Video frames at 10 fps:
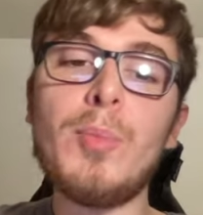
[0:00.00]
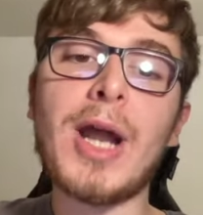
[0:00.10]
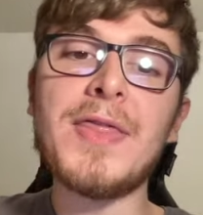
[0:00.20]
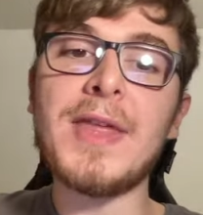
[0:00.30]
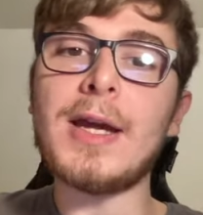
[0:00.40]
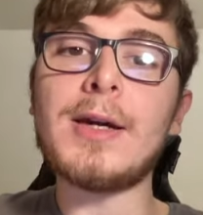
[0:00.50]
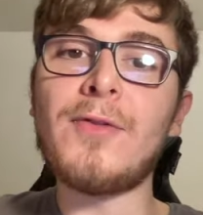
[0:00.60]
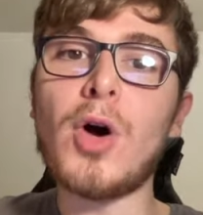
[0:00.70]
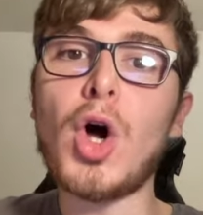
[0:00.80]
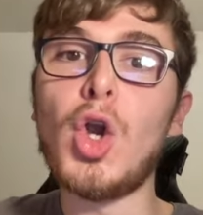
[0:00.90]
but I think
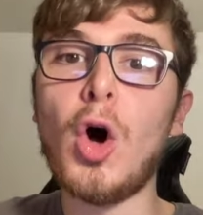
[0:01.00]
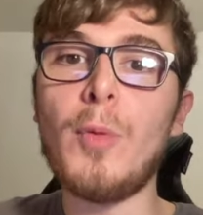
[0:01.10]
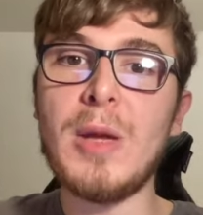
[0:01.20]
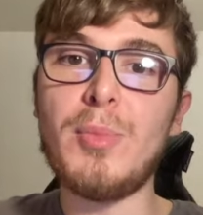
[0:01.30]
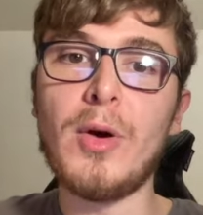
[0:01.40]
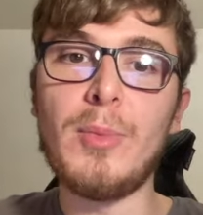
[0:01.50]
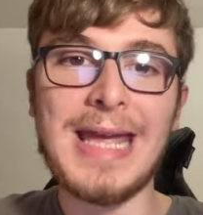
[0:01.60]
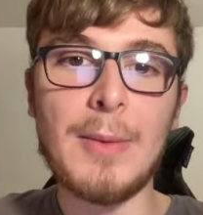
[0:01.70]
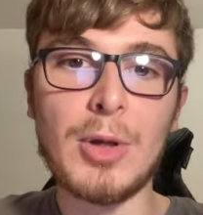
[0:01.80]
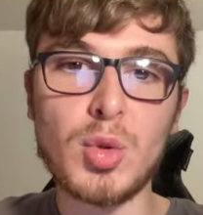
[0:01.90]
for a lot of people, it would be
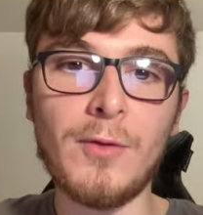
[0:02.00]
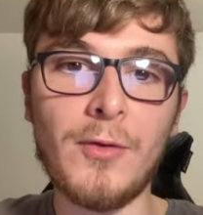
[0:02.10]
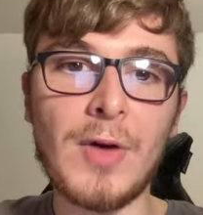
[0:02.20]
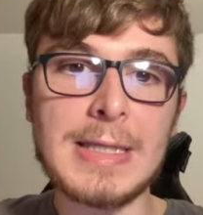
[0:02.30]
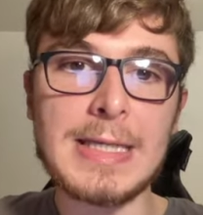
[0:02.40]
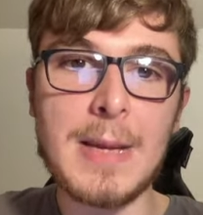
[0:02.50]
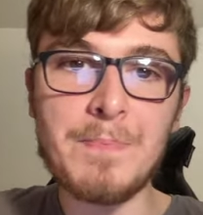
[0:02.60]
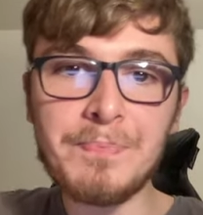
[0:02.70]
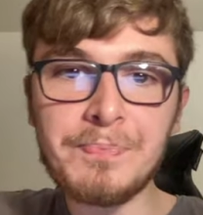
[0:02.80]
game week 12 or 13.